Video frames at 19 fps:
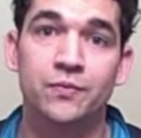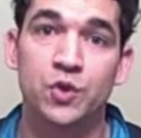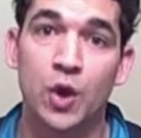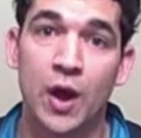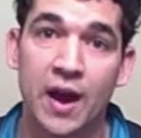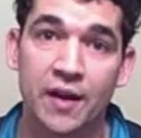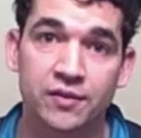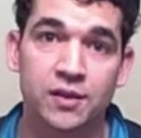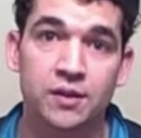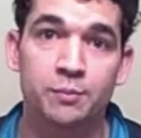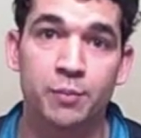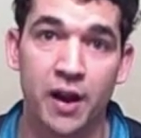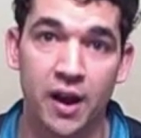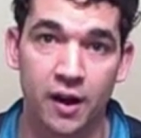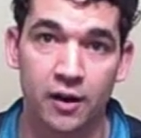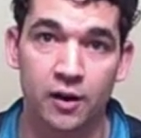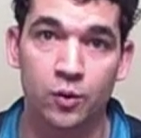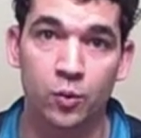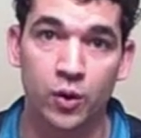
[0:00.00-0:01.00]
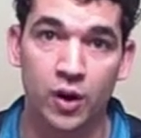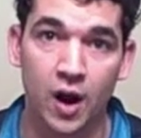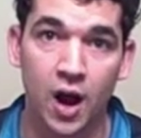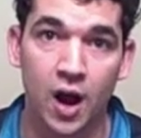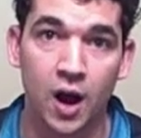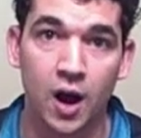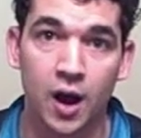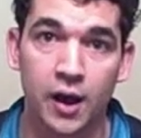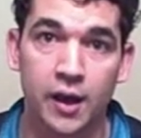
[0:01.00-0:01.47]
You have to pair it with a
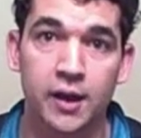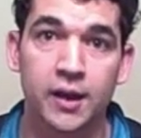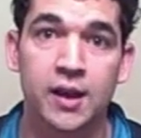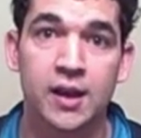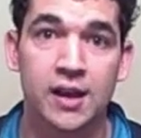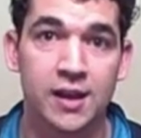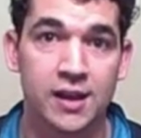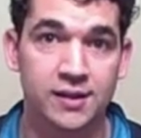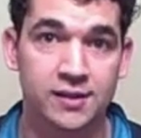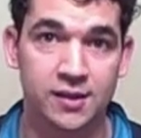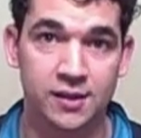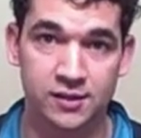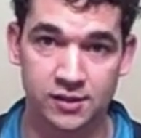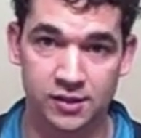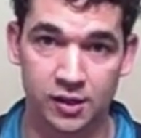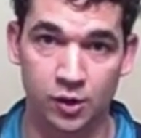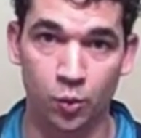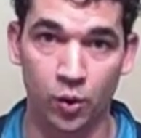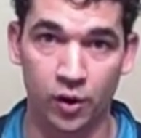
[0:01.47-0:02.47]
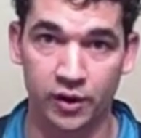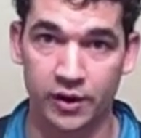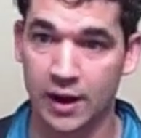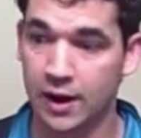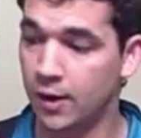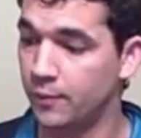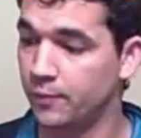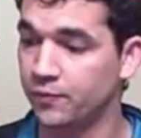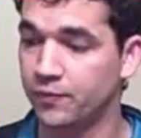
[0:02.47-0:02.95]
high intensity
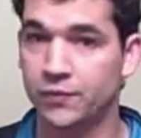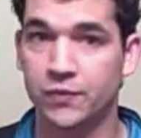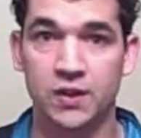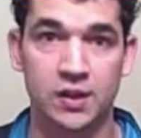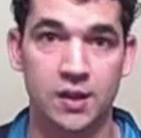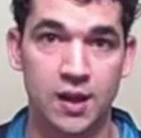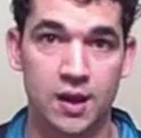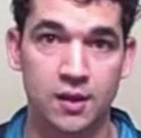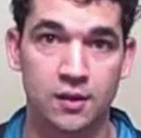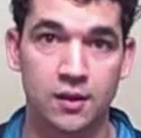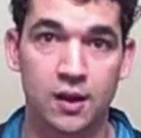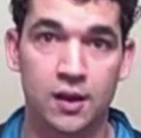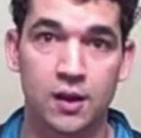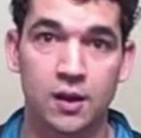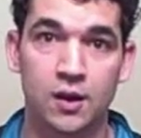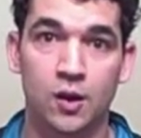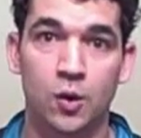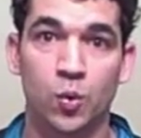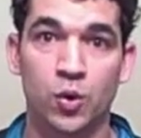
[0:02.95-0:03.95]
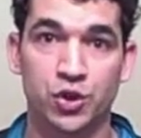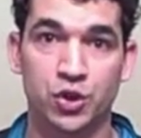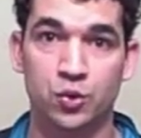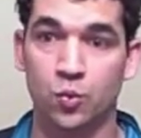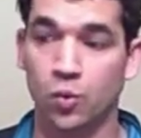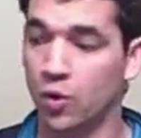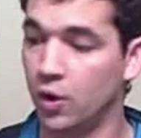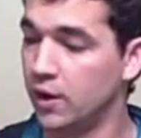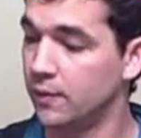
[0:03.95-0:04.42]
workout to get what
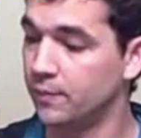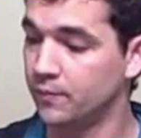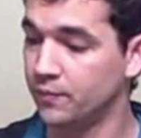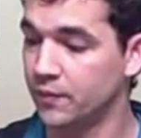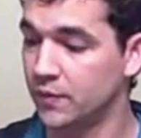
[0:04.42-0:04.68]
you want.